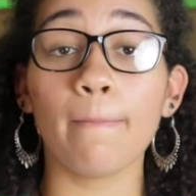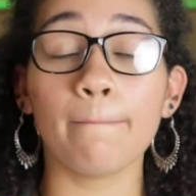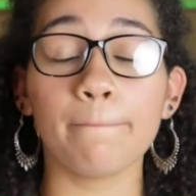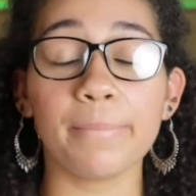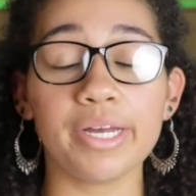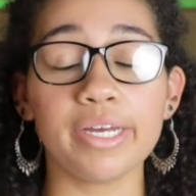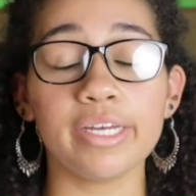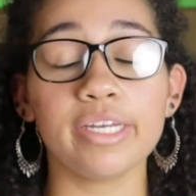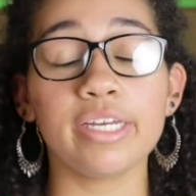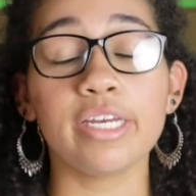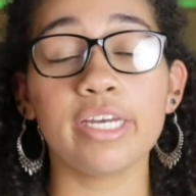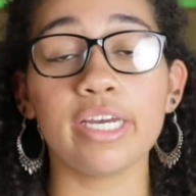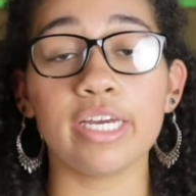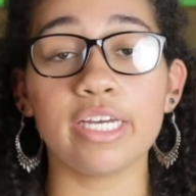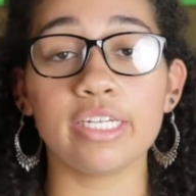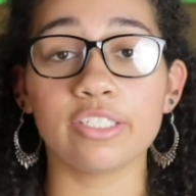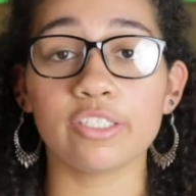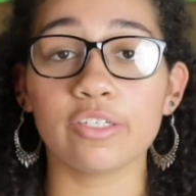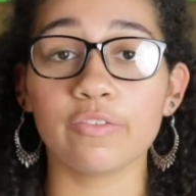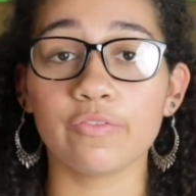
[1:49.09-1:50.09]
but
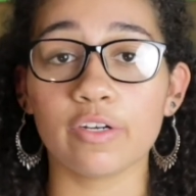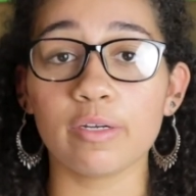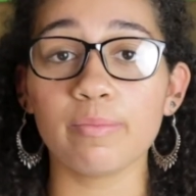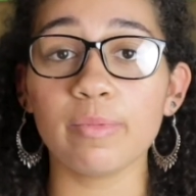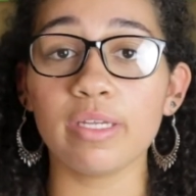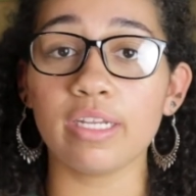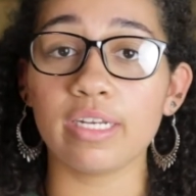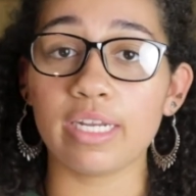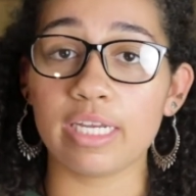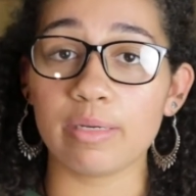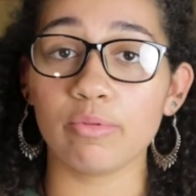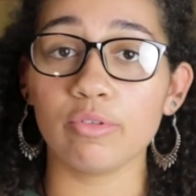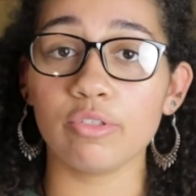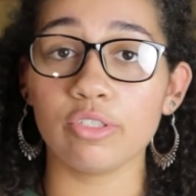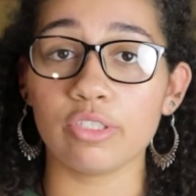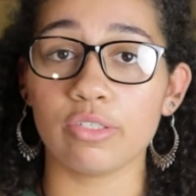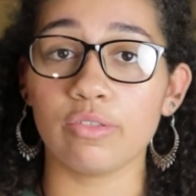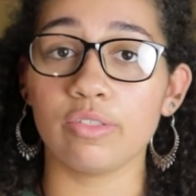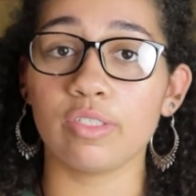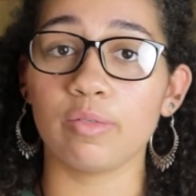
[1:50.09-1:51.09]
a deferment
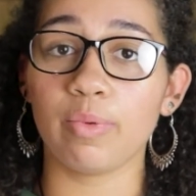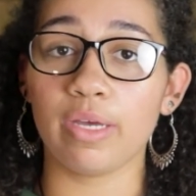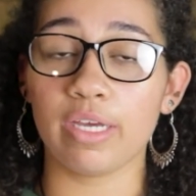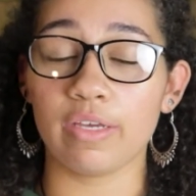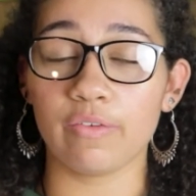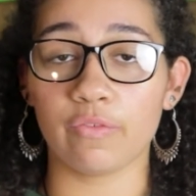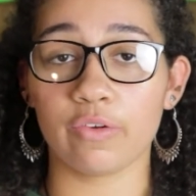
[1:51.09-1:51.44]
enables you to pay